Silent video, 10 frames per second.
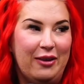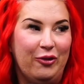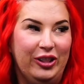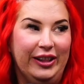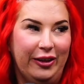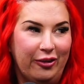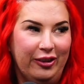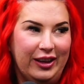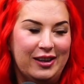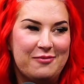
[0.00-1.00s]
would
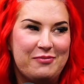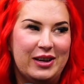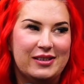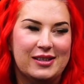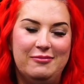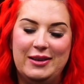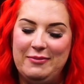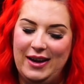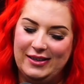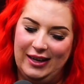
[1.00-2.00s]
literally, but somebody
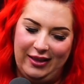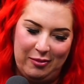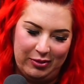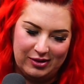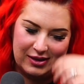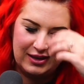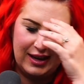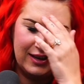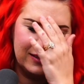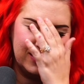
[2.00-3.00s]
might tell that person
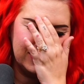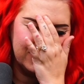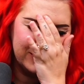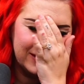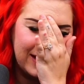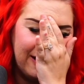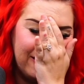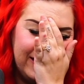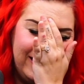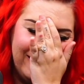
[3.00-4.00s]
yes? That's what's scary.